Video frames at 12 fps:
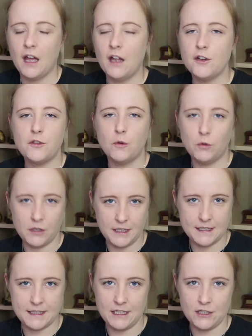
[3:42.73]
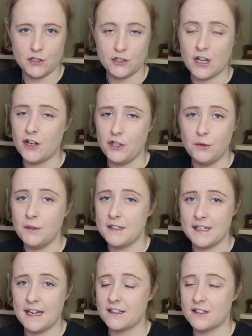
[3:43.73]
I know that all of these t-shirts are
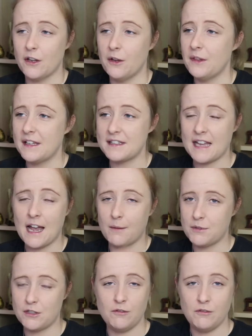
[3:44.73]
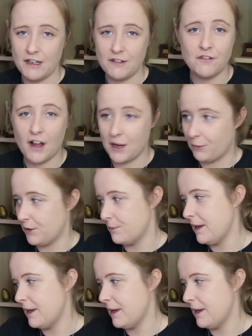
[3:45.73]
unisex, so that's absolutely fine with